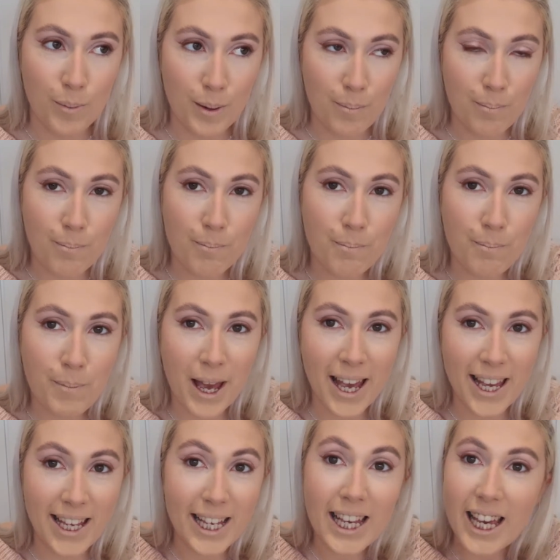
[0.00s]
a bit
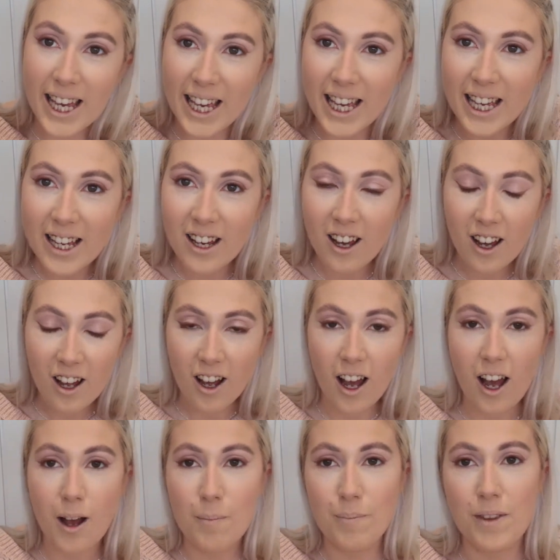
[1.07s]
pinky,
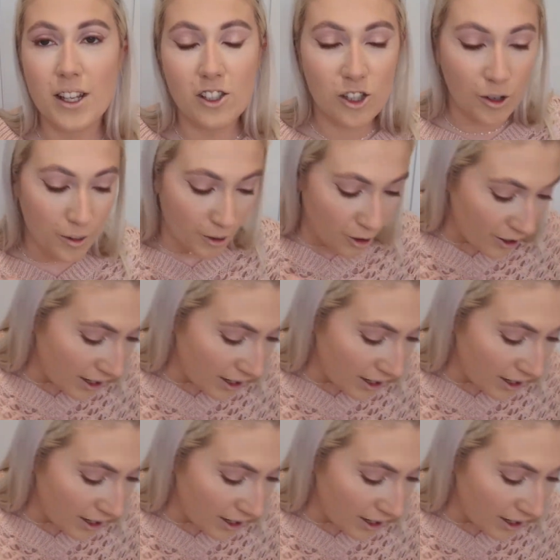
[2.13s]
so it